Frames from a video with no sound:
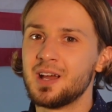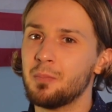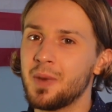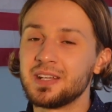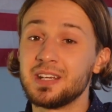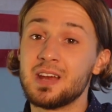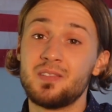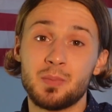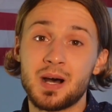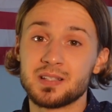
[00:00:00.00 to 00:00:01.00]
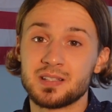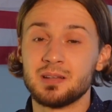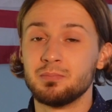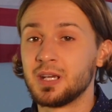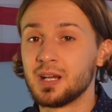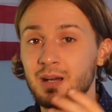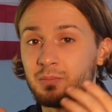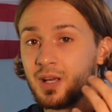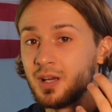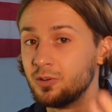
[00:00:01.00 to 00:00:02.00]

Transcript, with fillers: money every month and become